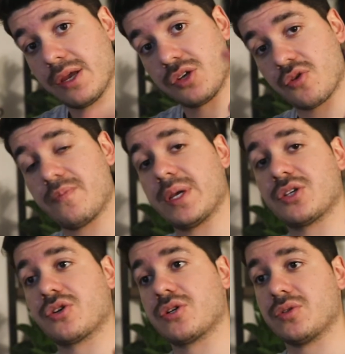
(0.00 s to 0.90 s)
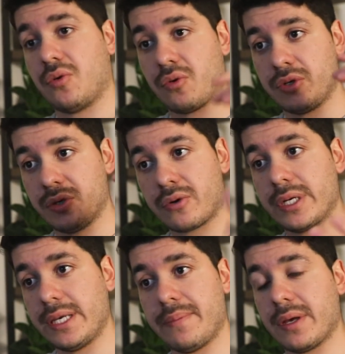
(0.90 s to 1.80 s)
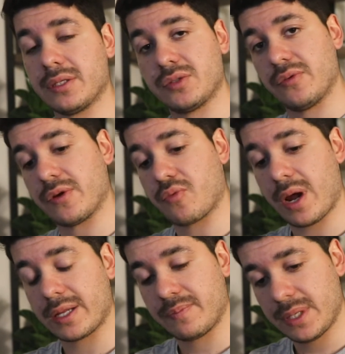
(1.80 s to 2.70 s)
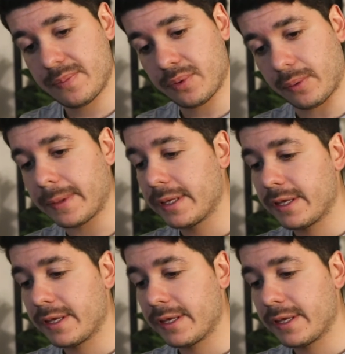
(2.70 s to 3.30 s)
your pictures or your email to the right people.